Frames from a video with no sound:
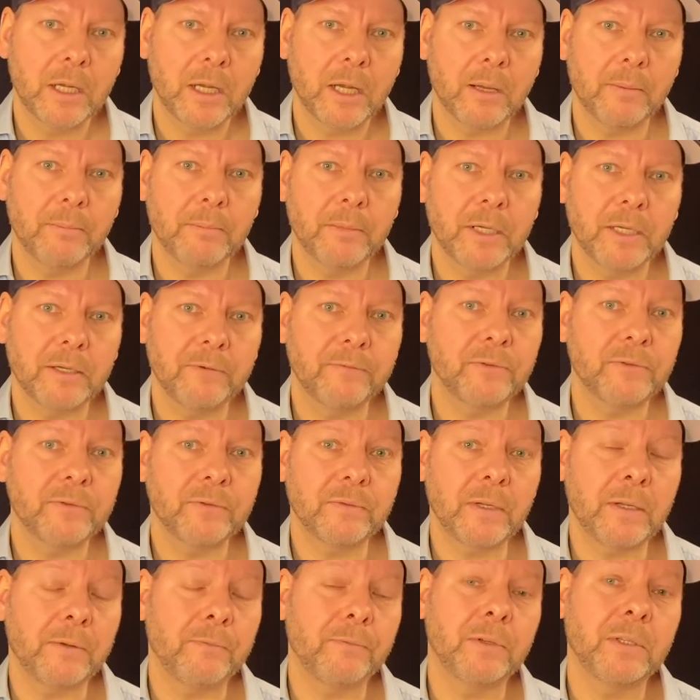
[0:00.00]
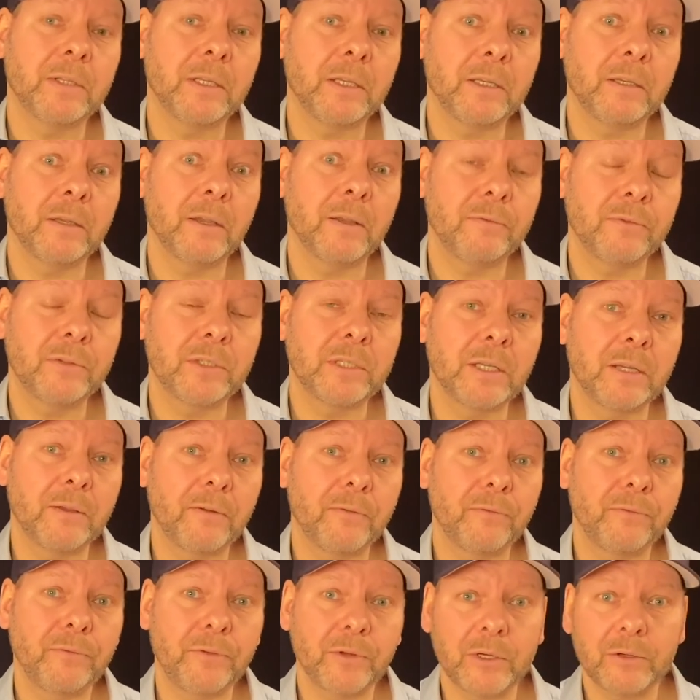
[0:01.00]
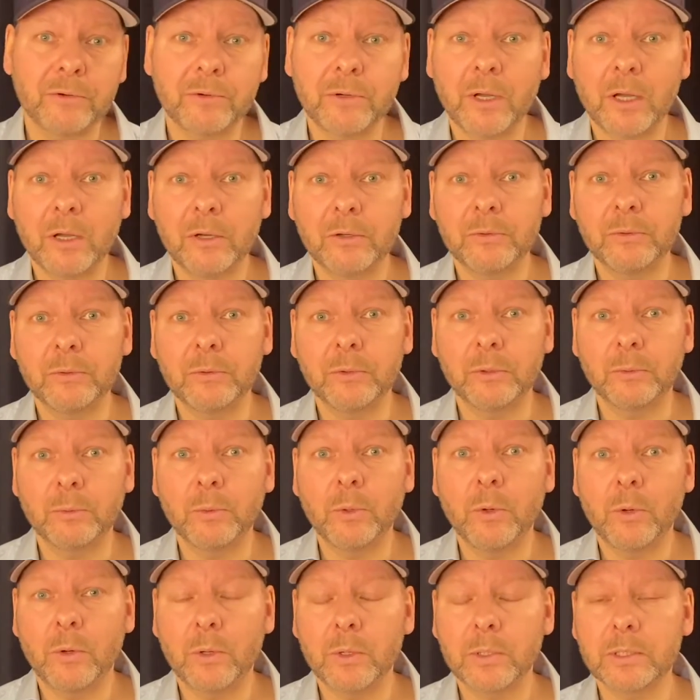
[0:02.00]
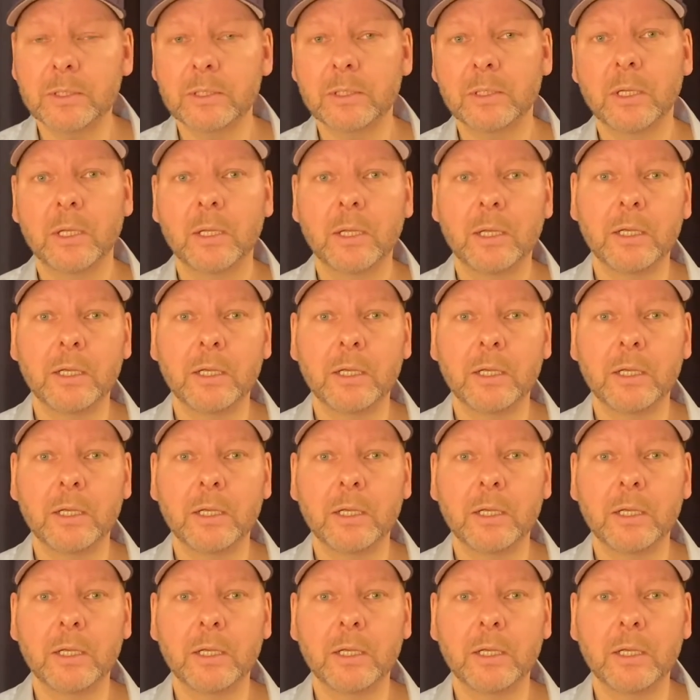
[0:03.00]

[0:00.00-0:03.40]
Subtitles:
If they figure out who it was,